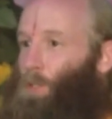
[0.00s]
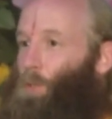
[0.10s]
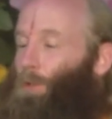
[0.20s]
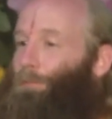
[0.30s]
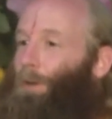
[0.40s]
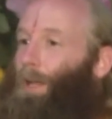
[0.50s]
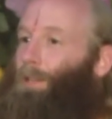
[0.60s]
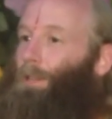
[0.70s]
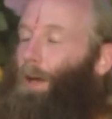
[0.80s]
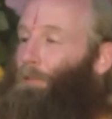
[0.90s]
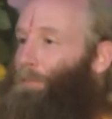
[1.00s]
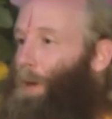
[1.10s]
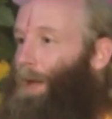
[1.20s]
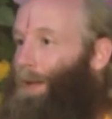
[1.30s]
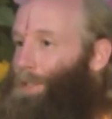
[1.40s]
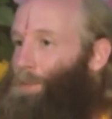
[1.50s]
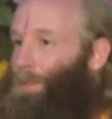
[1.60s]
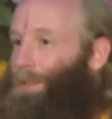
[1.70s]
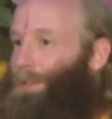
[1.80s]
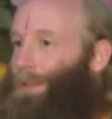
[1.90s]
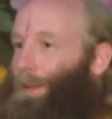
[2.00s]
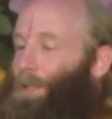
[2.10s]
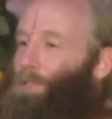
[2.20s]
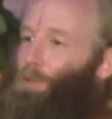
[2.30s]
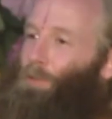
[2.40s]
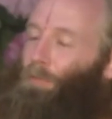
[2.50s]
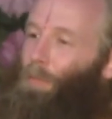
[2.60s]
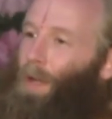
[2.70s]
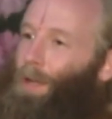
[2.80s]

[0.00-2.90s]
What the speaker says: So if I love my husband and I serve my